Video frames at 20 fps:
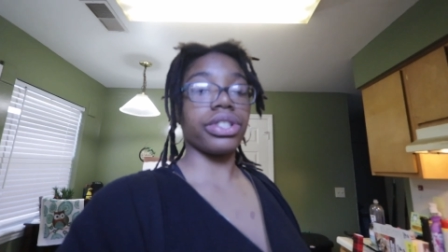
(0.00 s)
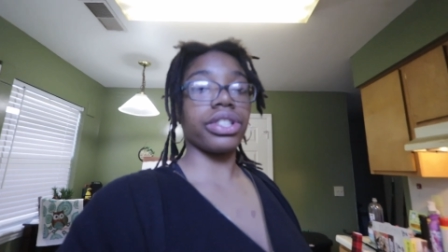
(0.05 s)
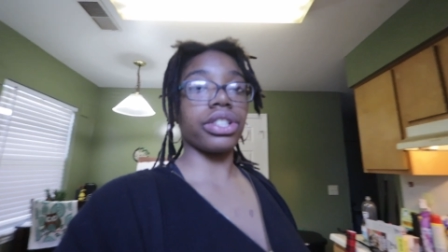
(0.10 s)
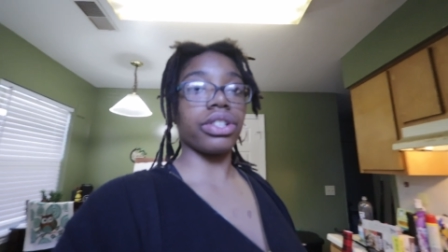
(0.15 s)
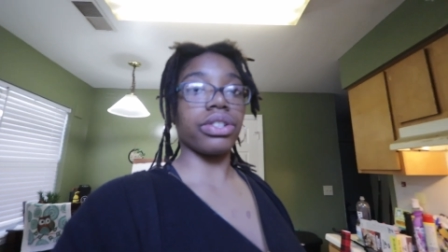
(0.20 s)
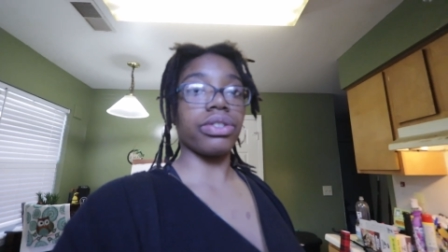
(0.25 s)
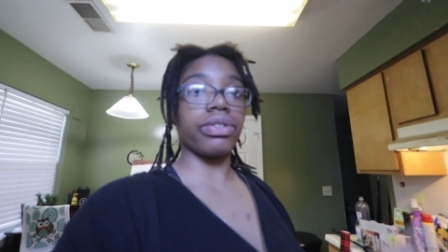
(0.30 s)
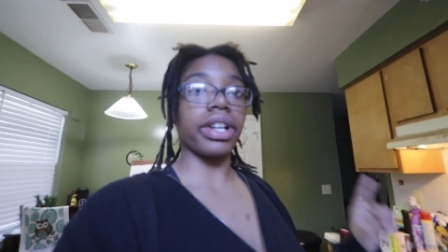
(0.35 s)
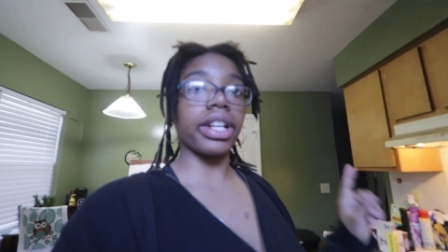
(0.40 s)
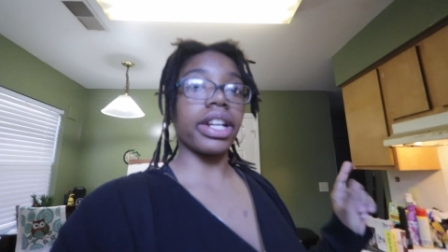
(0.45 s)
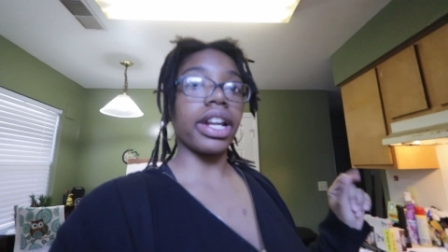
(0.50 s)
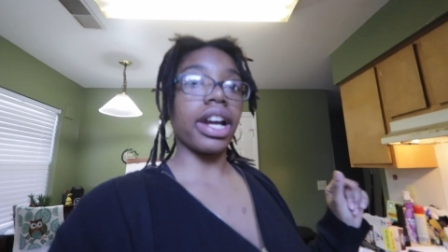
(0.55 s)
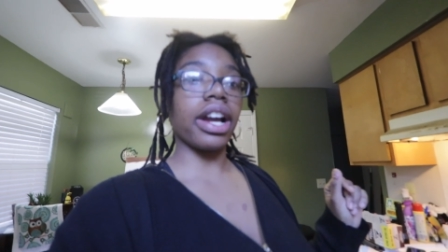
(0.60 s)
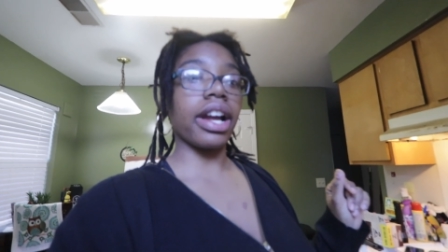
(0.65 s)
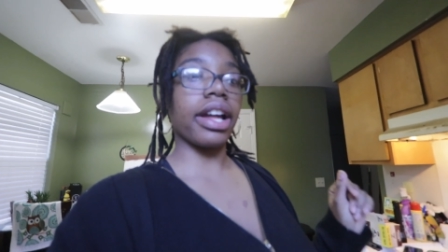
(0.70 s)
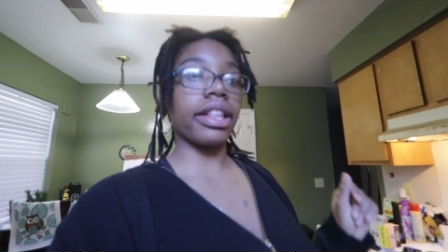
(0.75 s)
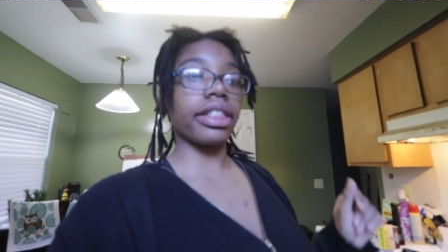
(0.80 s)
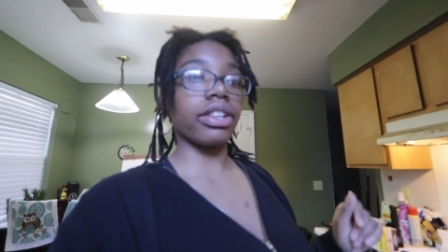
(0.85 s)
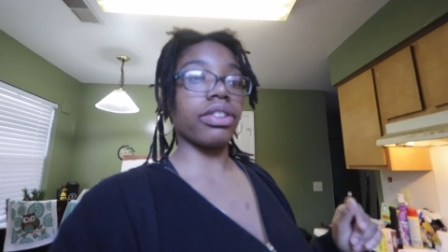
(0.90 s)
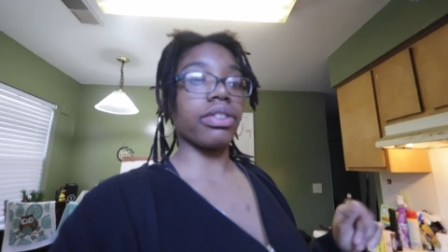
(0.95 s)
so right now
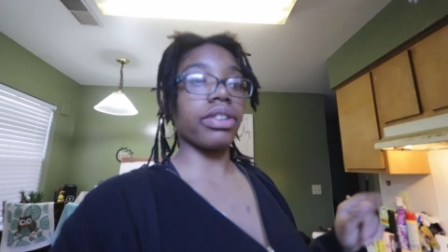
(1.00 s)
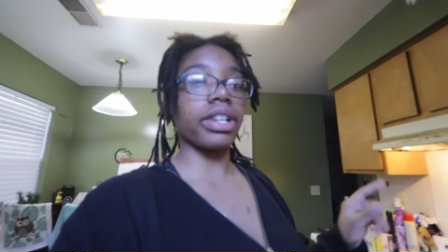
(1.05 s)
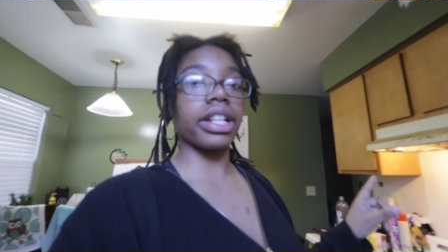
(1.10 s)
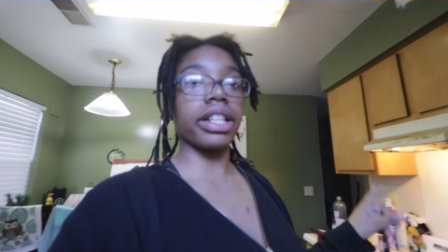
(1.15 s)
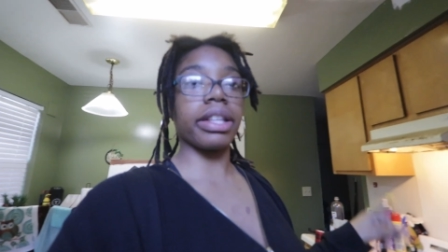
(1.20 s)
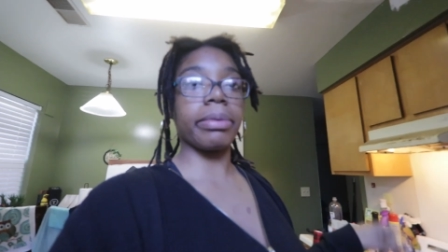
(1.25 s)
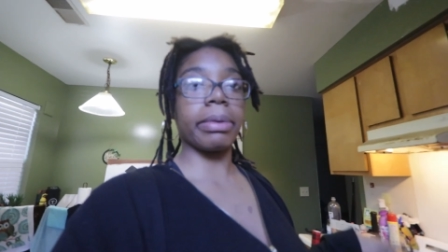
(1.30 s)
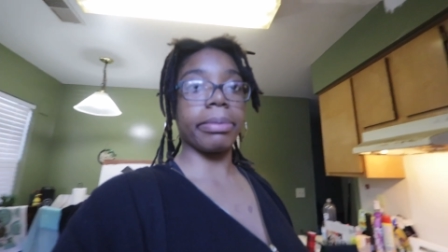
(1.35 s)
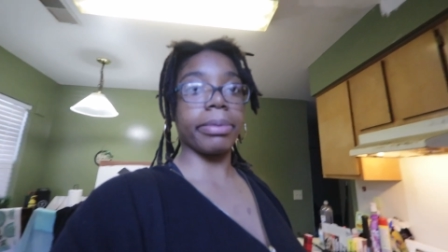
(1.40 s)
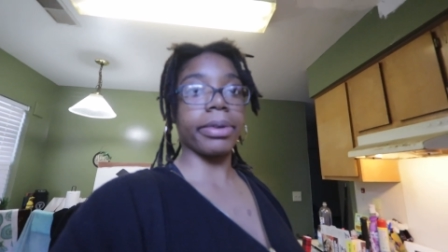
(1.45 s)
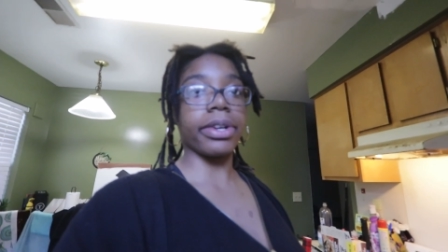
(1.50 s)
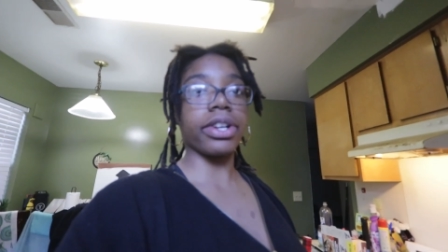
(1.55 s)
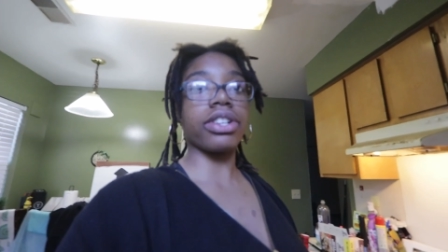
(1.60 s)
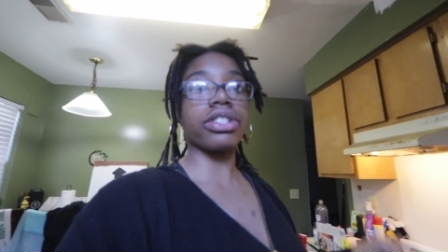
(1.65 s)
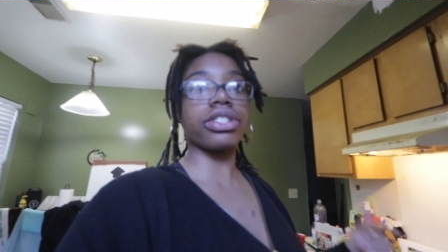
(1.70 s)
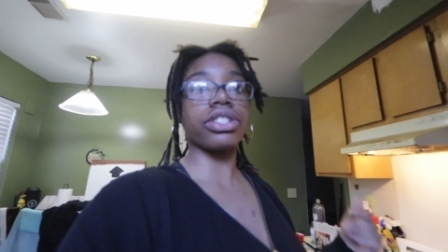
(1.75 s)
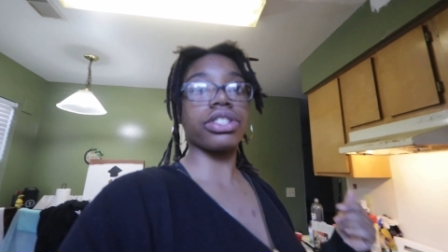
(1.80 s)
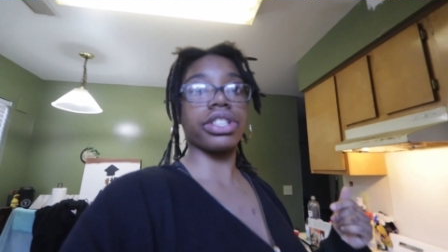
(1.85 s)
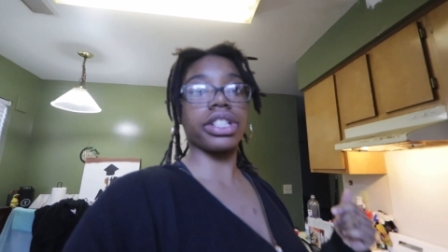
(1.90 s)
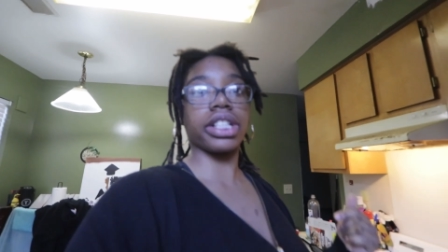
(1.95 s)
I have to go get the baby
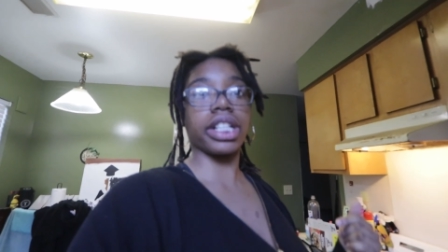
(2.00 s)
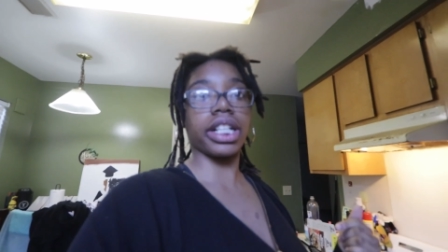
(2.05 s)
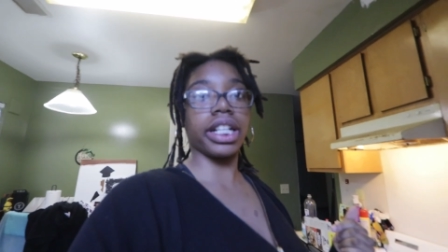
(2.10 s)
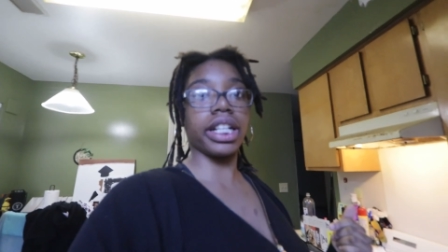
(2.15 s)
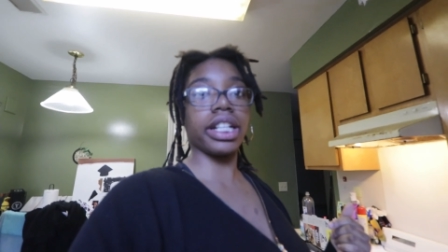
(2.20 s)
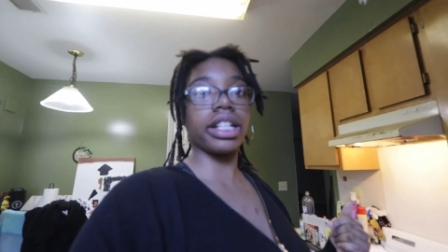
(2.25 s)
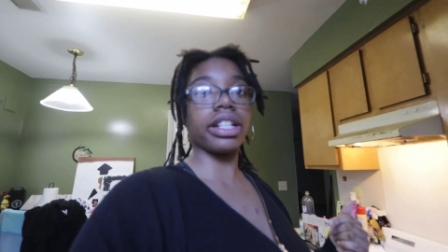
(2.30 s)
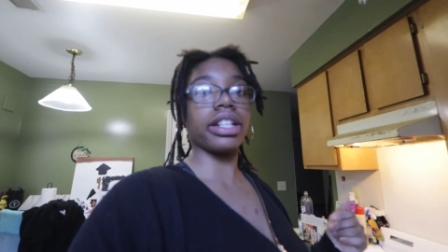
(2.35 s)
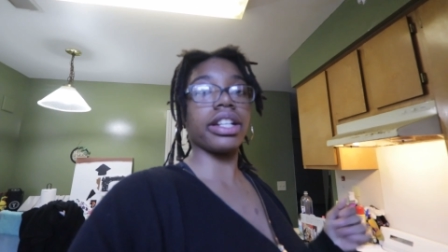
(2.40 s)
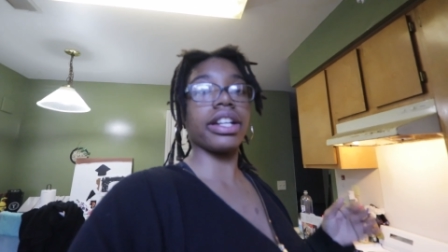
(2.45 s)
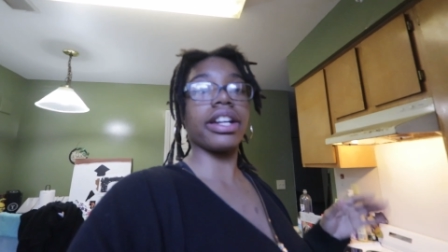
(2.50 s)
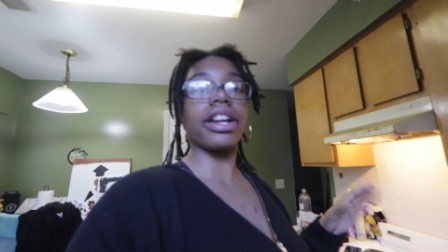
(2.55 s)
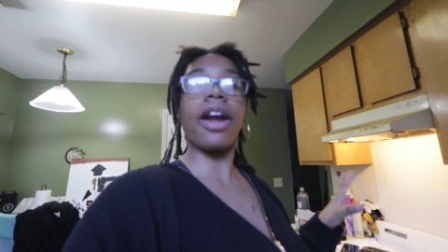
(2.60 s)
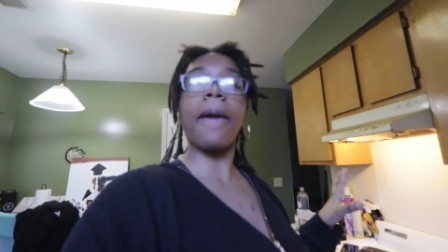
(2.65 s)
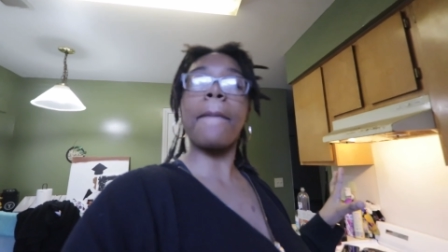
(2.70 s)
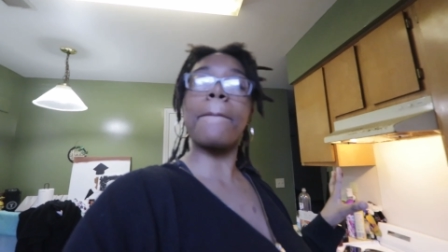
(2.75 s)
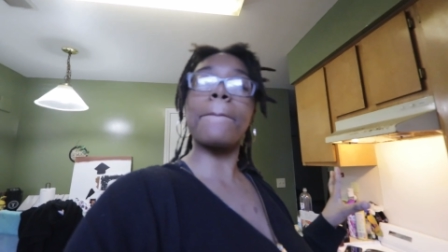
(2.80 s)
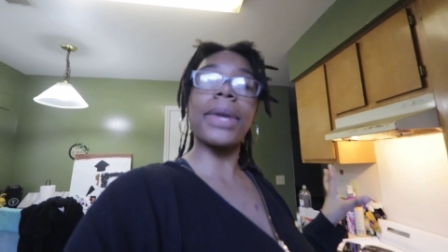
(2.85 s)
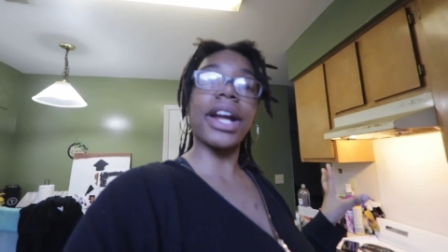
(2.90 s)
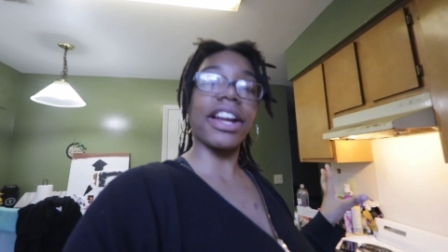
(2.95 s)
girl so she can eat and eat
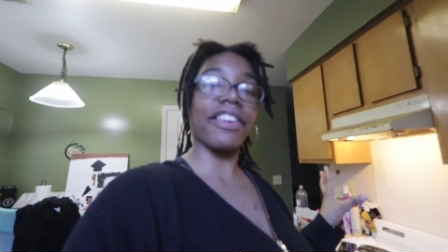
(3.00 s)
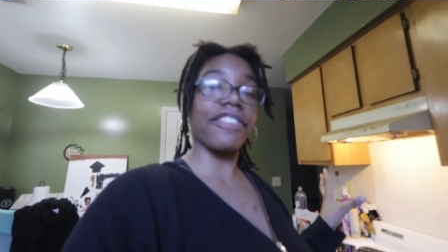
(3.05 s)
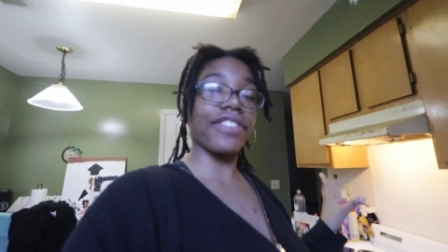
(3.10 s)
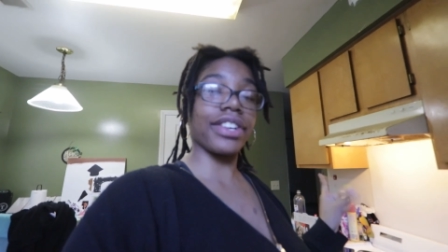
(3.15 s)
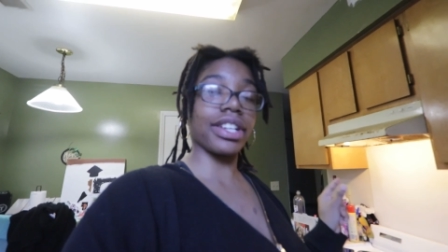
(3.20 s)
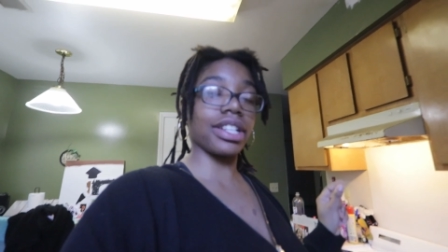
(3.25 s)
her breakfast.